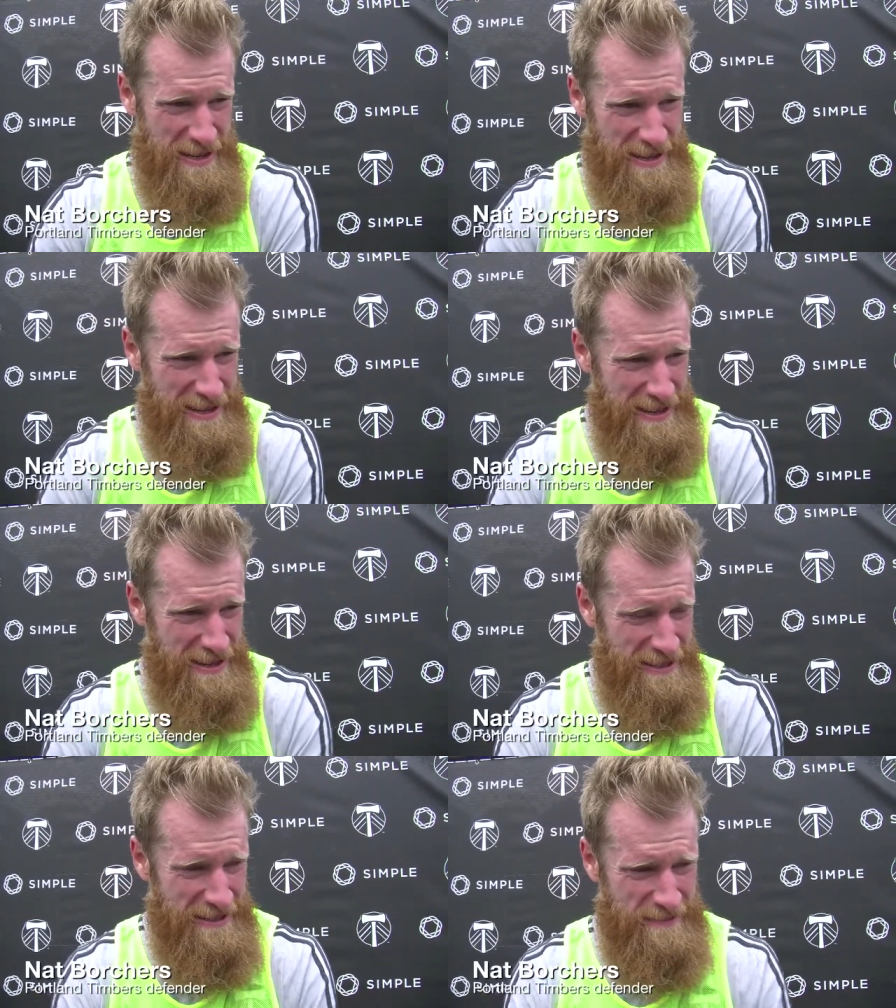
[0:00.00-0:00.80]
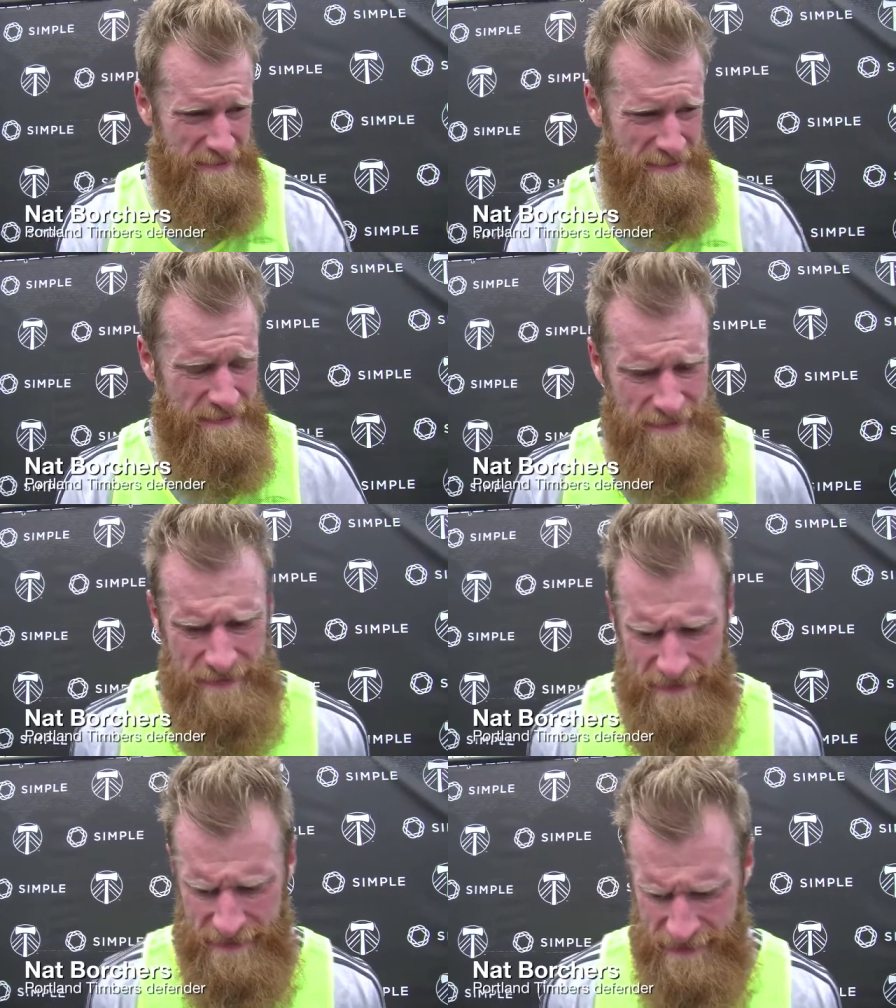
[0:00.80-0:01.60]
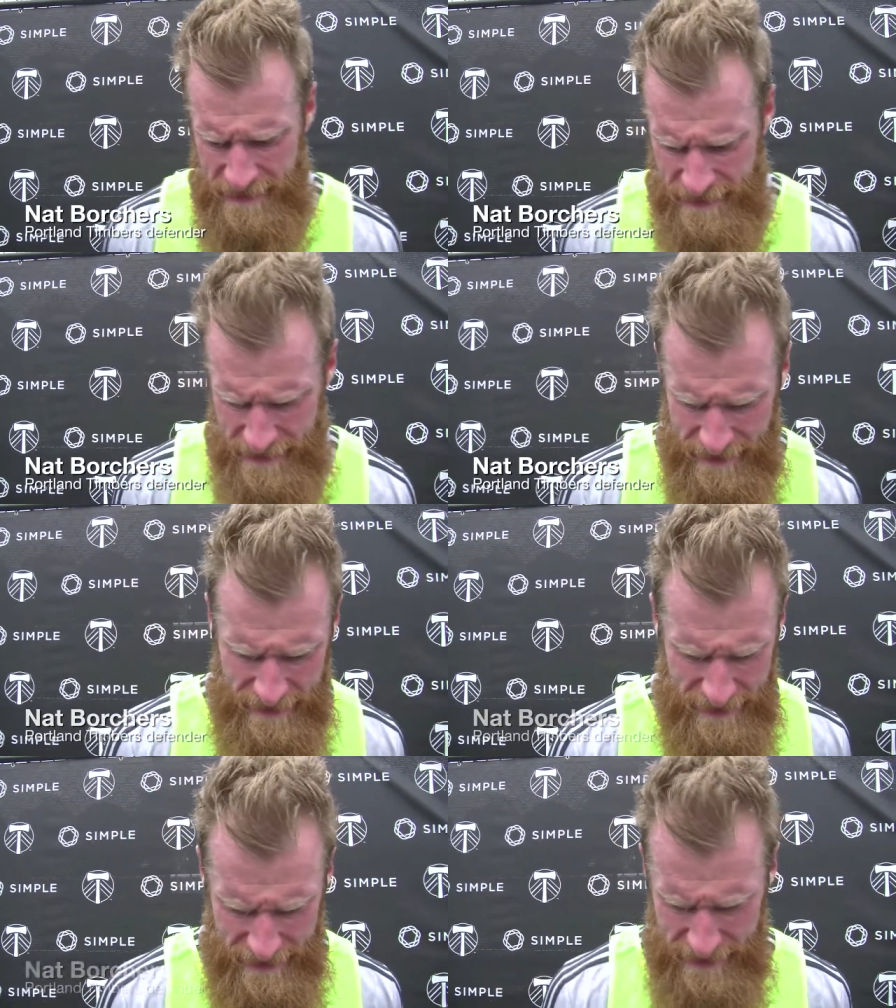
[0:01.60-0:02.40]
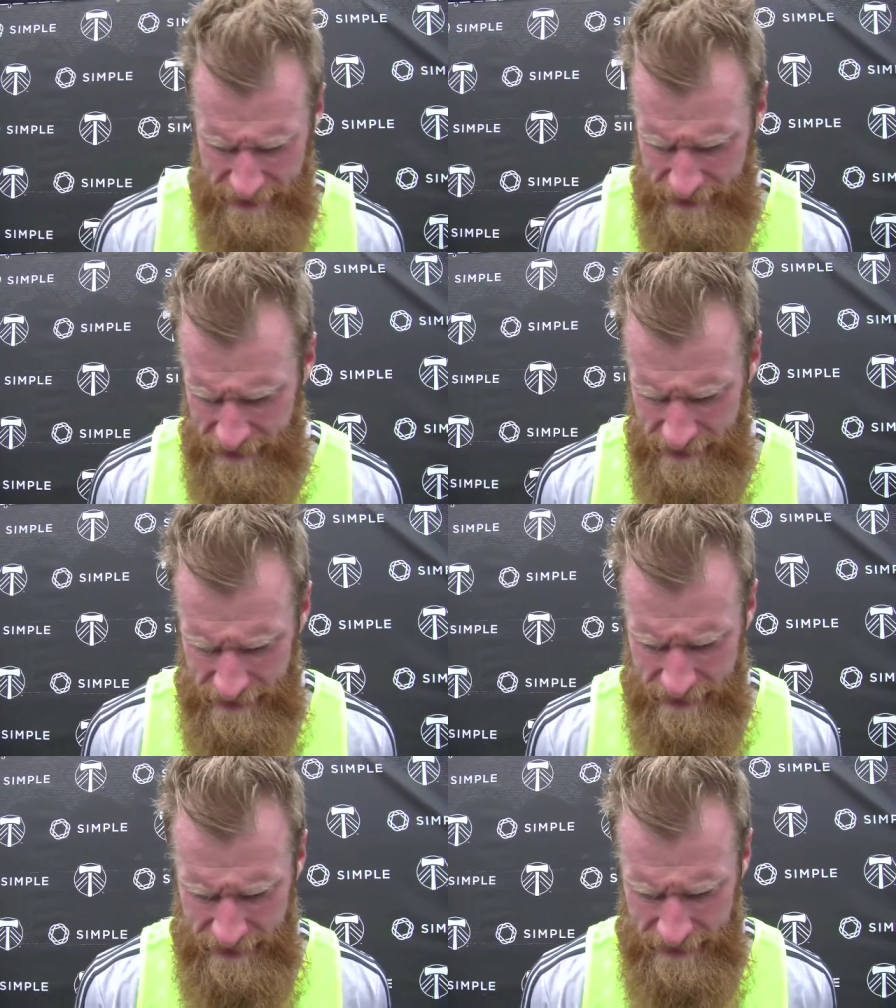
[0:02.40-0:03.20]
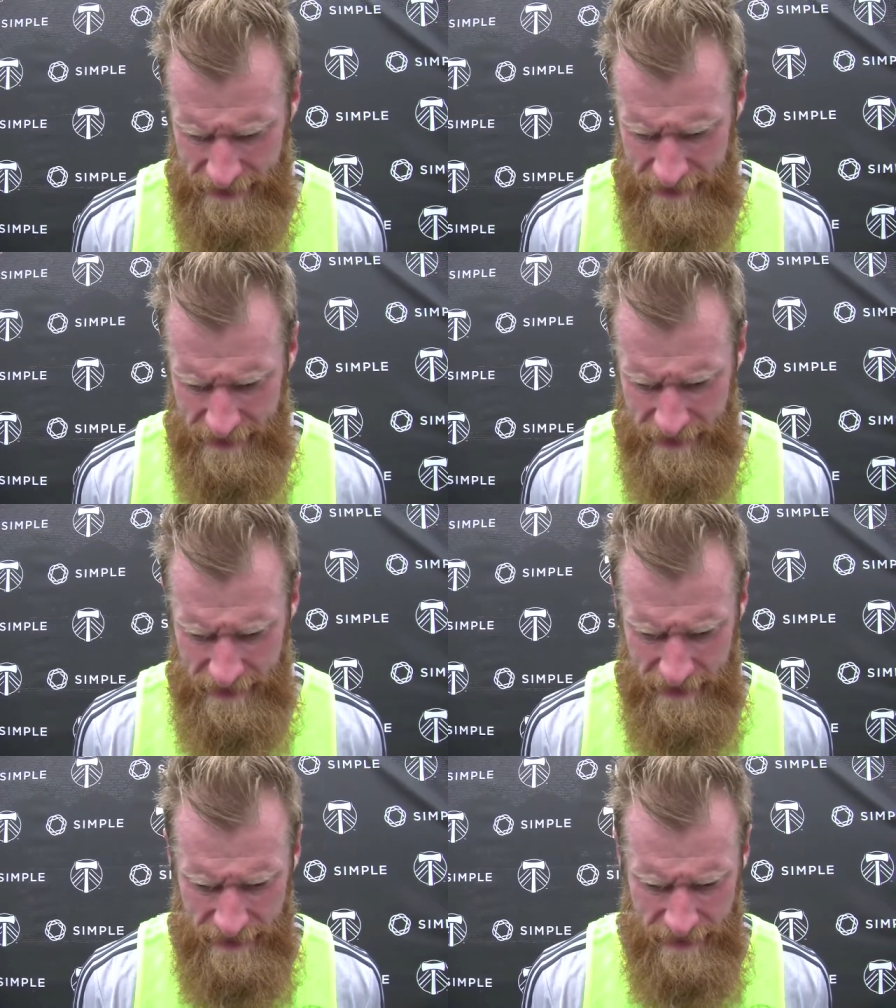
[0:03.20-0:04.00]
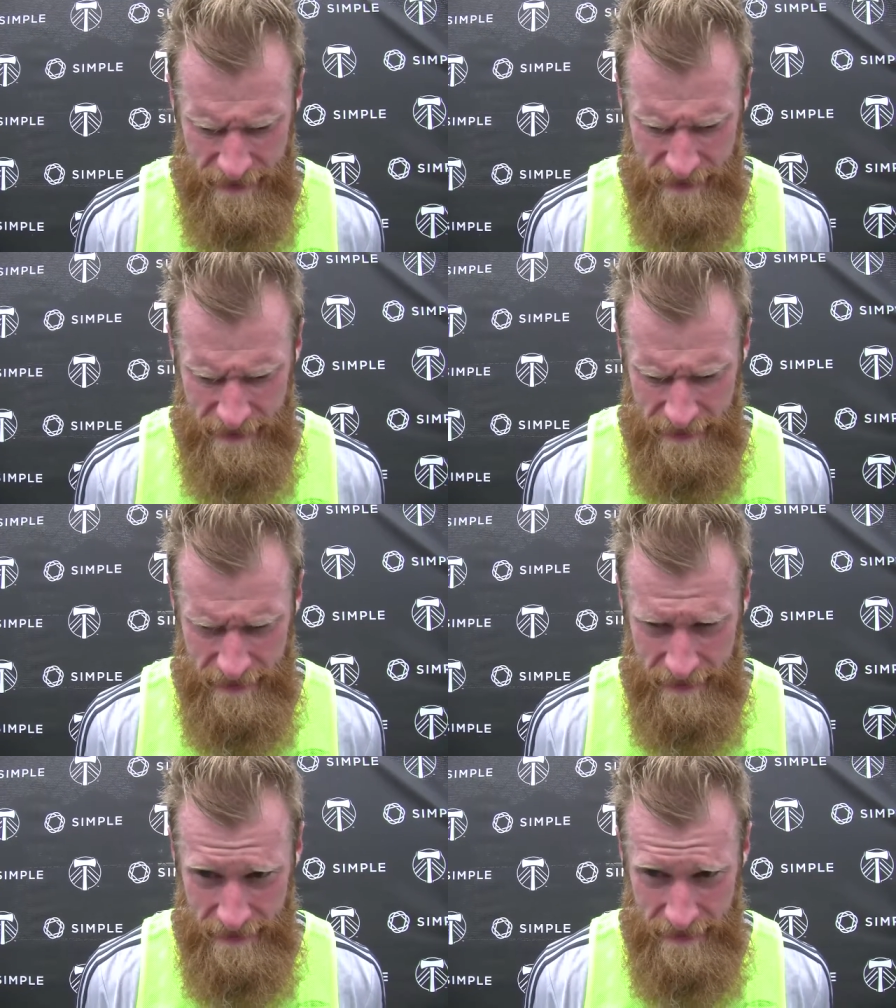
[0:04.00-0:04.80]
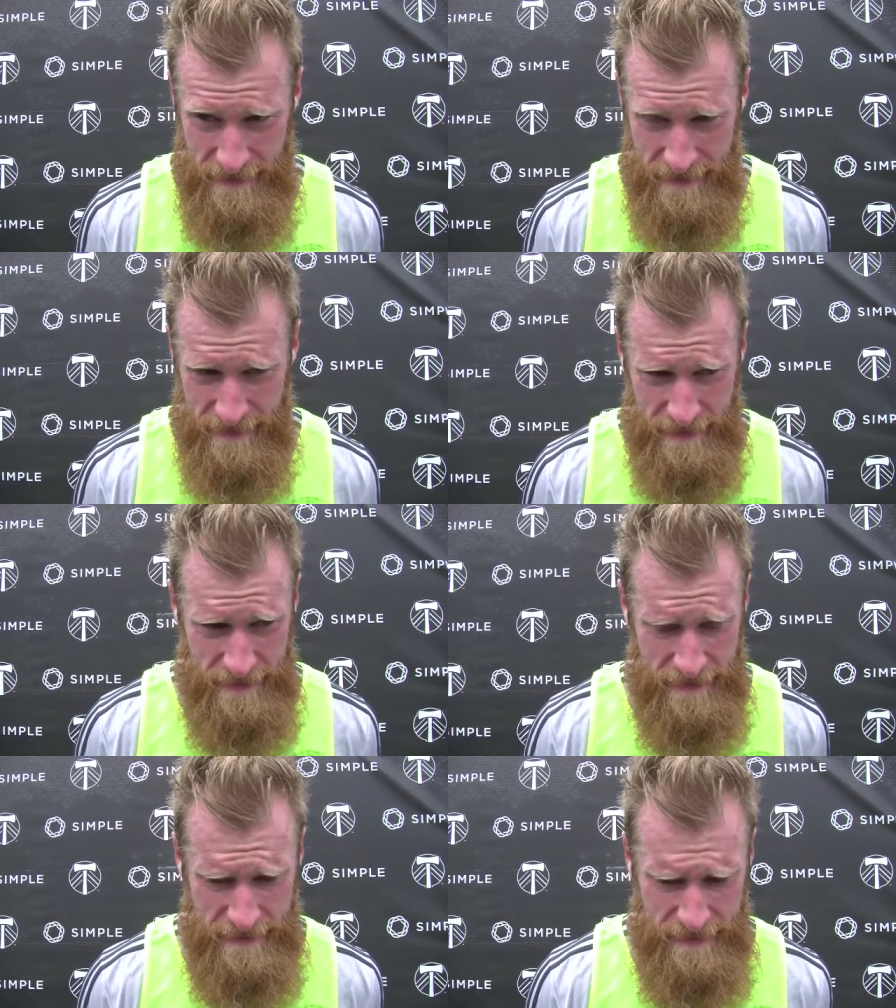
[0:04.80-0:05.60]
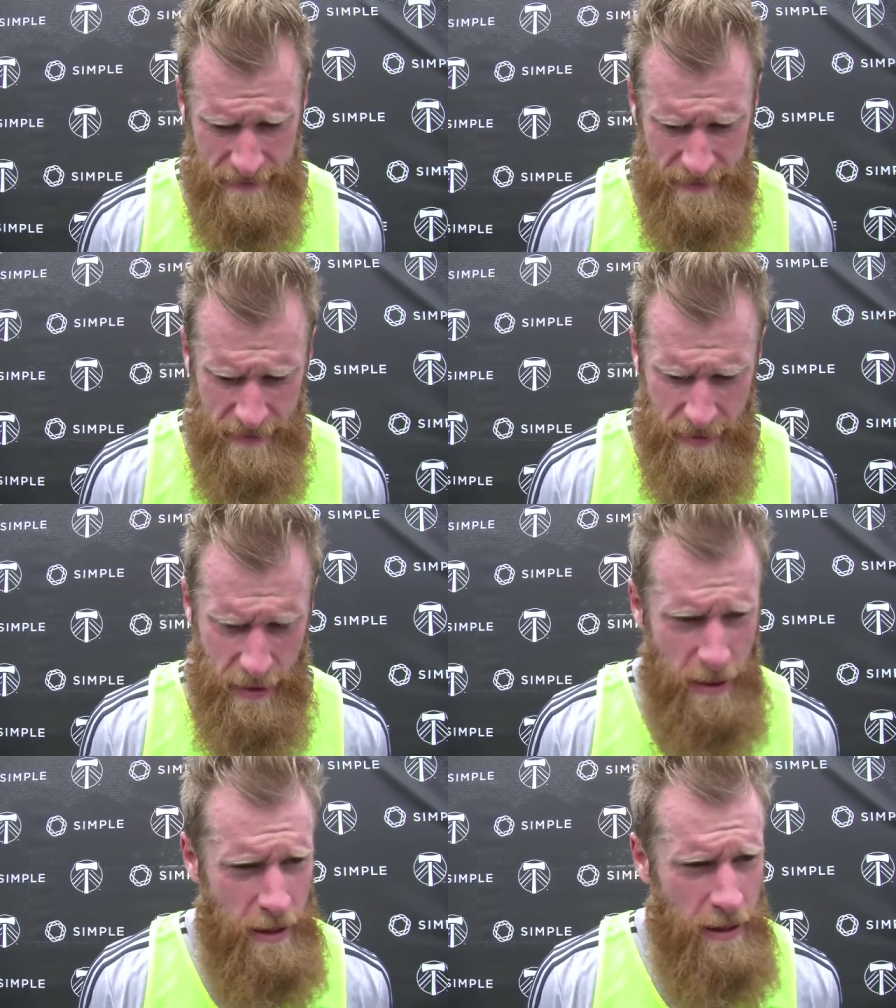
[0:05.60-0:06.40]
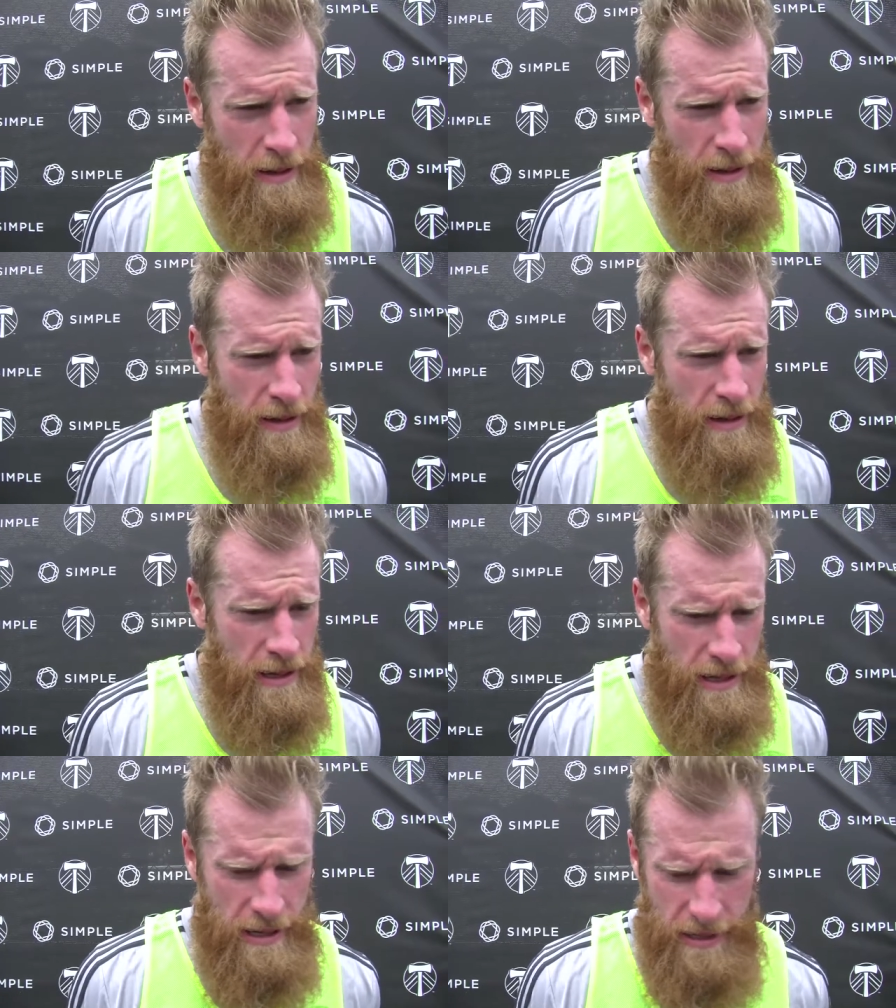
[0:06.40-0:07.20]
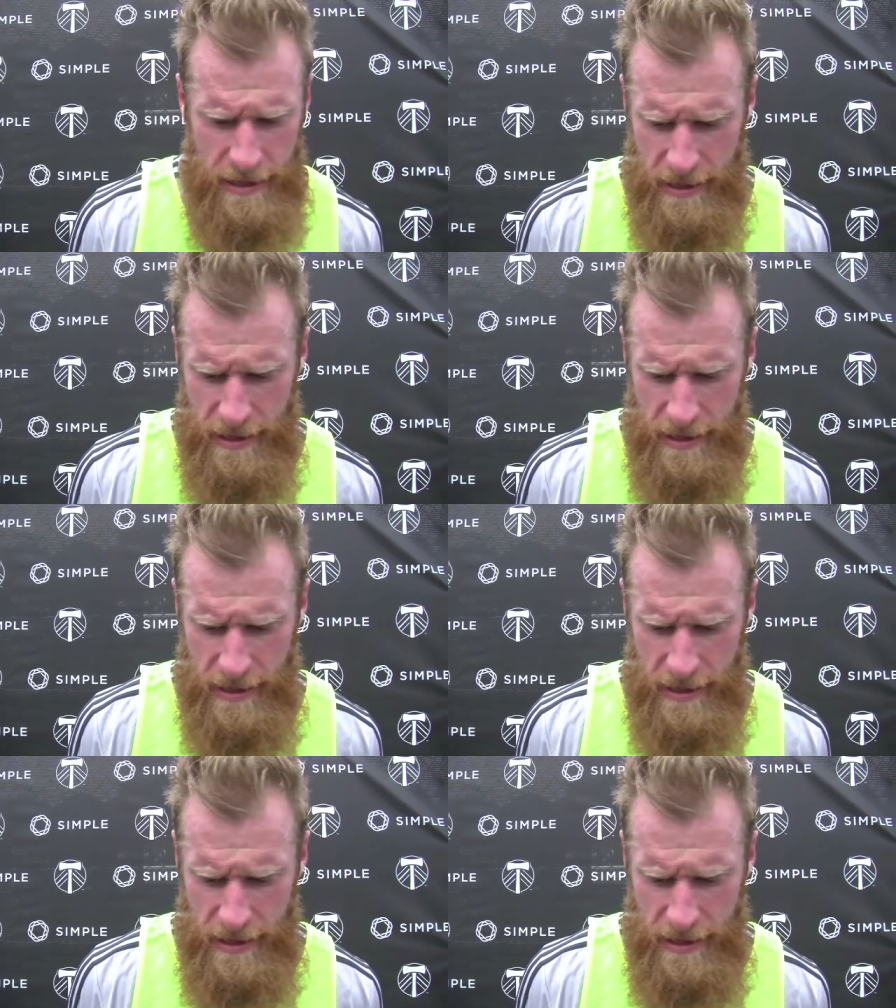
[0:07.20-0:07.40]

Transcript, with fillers: You guys are on back-to-back wins. Um, how big was it to have three games in eight days be able to pick up those points?